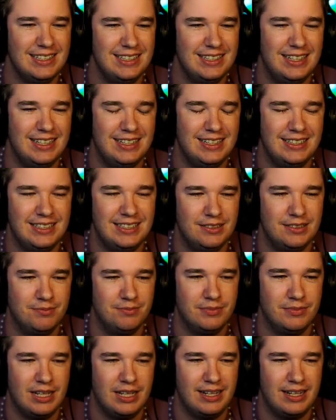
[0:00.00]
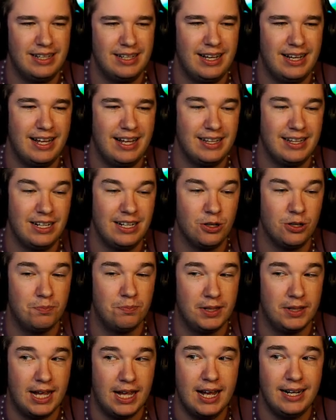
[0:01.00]
I think her
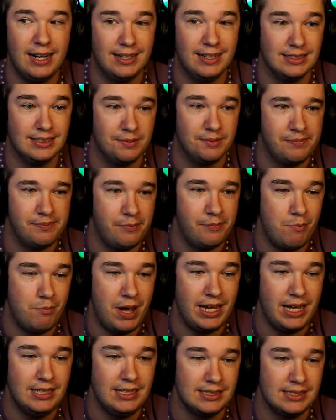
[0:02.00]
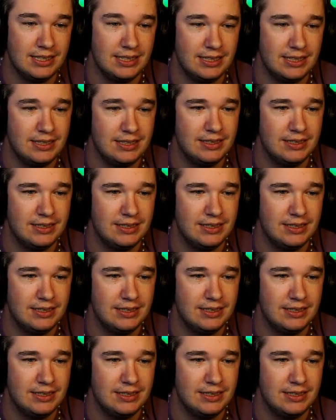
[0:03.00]
blind is amazing,